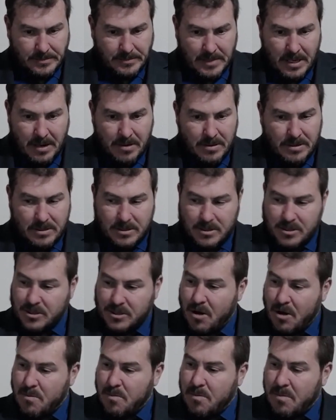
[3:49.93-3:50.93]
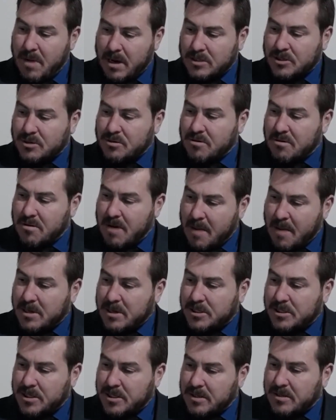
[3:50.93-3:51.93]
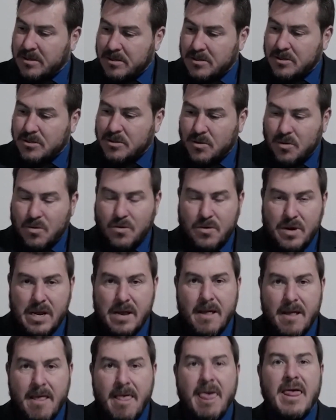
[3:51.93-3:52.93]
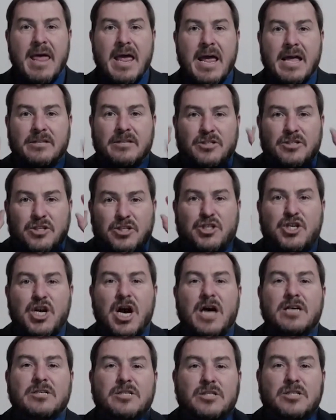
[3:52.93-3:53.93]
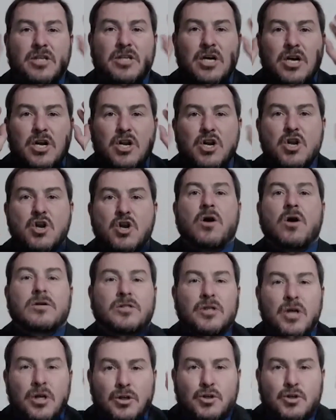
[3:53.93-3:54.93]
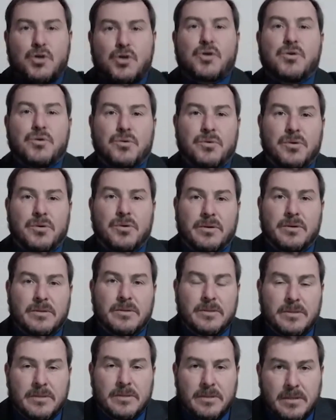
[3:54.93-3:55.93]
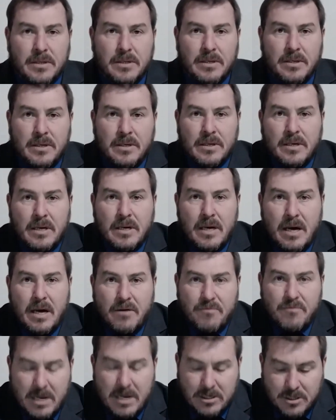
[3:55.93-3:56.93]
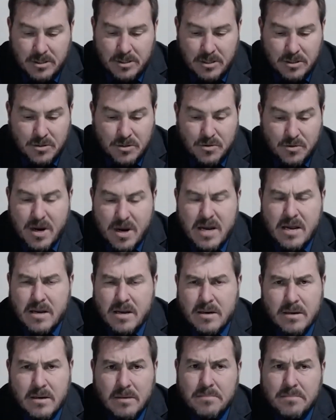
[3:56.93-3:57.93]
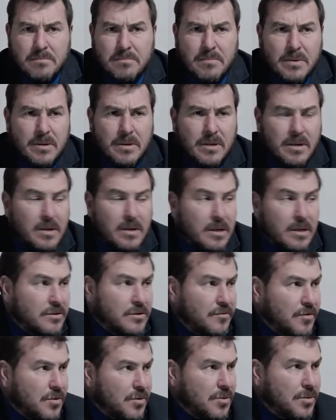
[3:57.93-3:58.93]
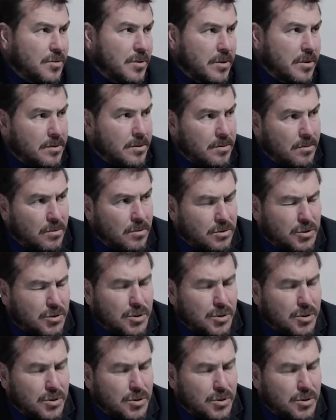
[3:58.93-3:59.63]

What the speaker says: There is so much rubbish in this story. It's just not true. I've mentioned this already in an interview or